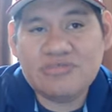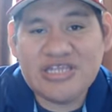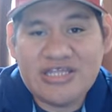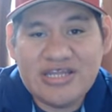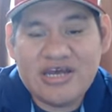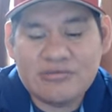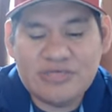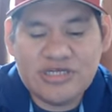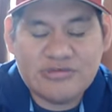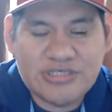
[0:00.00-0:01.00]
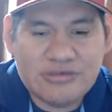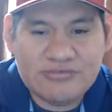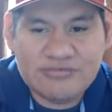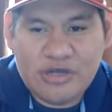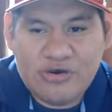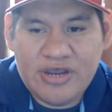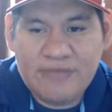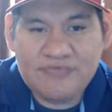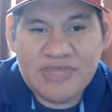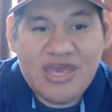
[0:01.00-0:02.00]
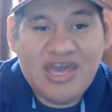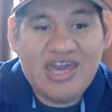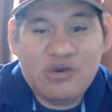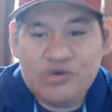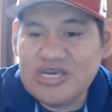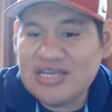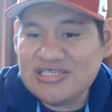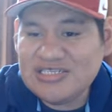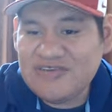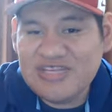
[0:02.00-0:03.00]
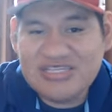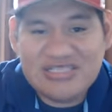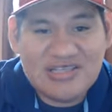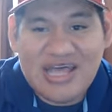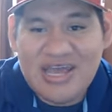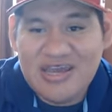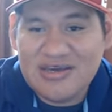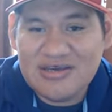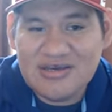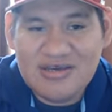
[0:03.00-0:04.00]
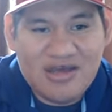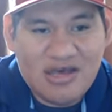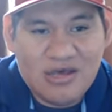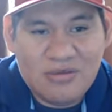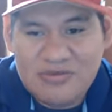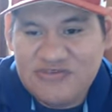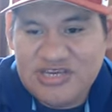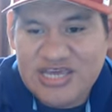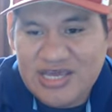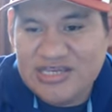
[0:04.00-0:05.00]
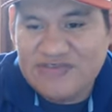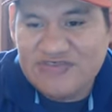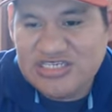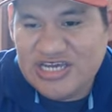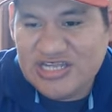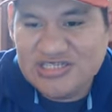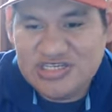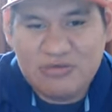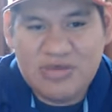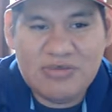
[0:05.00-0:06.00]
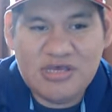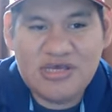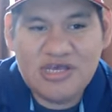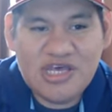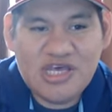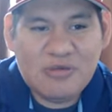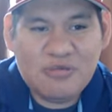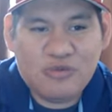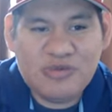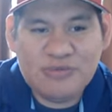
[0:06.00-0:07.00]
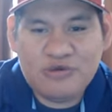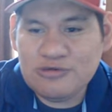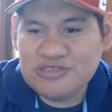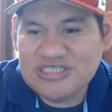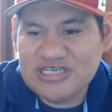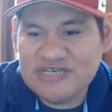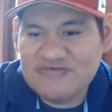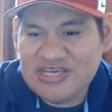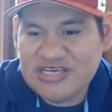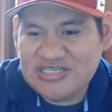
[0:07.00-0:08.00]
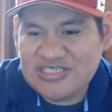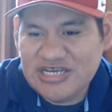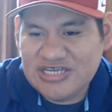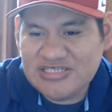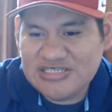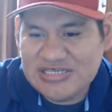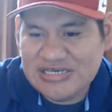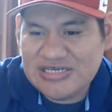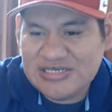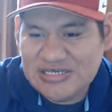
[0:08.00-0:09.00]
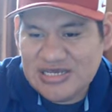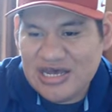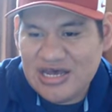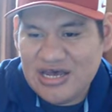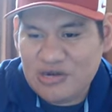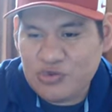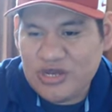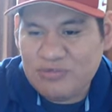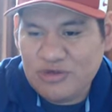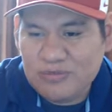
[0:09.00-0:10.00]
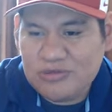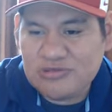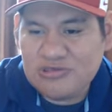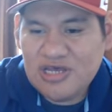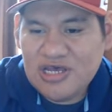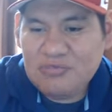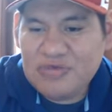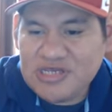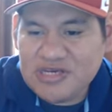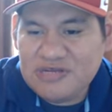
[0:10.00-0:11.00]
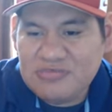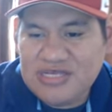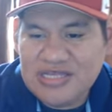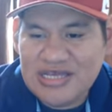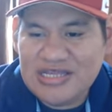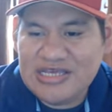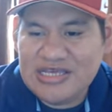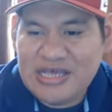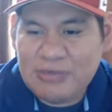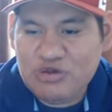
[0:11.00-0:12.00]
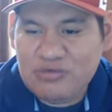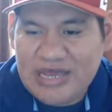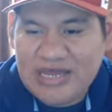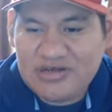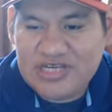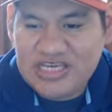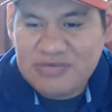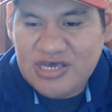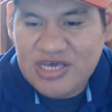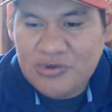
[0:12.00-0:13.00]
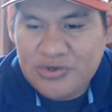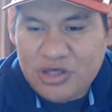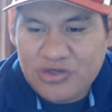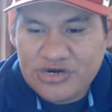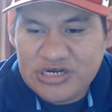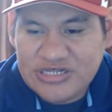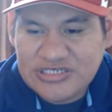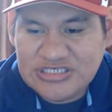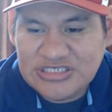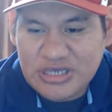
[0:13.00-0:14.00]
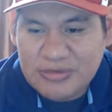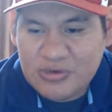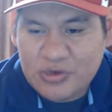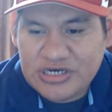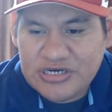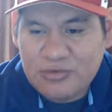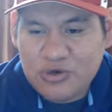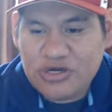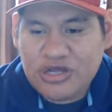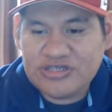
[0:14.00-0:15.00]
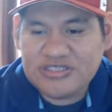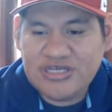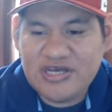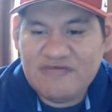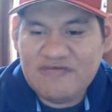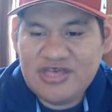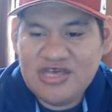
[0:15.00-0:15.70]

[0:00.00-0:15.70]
check that out, so, all right. Hey, will you guys give this a like? If you can, give it a chance. Maybe more people will see it if they get a chance to see it. Redbubble been good to me lately. I pulled back on eBay with all their glitches, so I've been working more on other stuff.